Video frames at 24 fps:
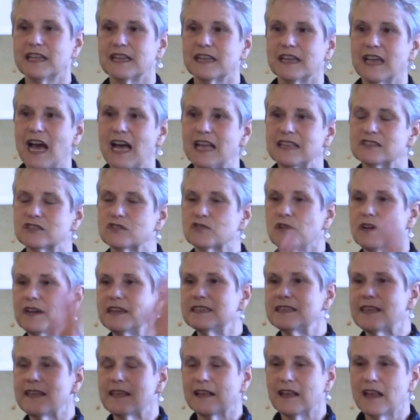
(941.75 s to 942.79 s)
Let God's
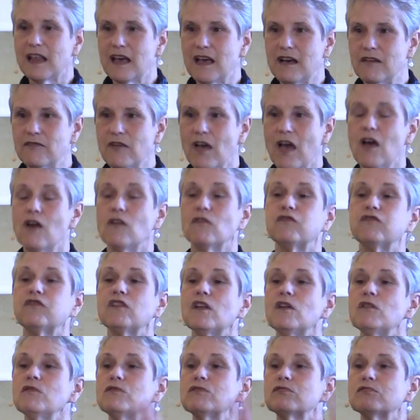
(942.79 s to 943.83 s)
grace and love
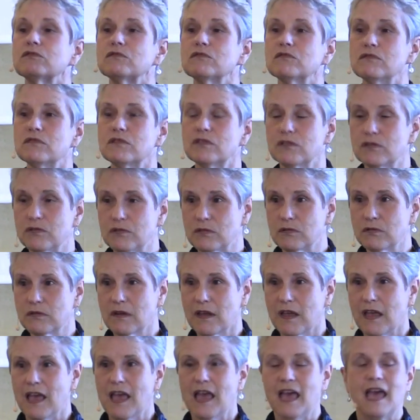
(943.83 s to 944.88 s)
flow through you
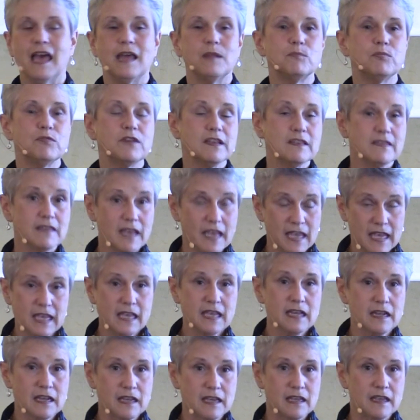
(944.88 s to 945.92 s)
and bring the
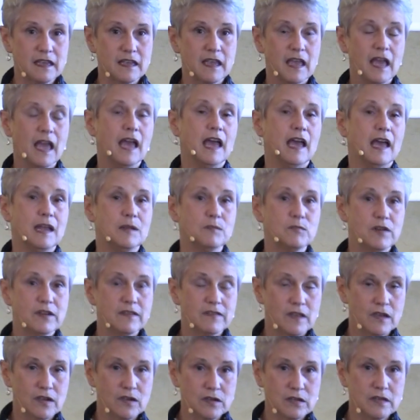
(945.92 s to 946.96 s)
healing and
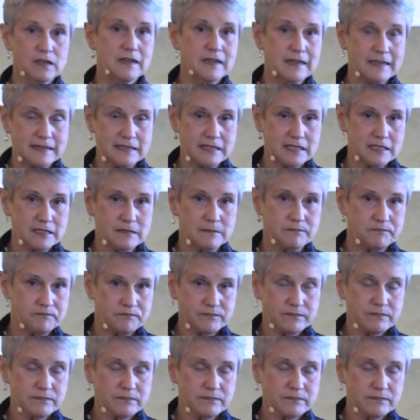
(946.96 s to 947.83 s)
bring the goodness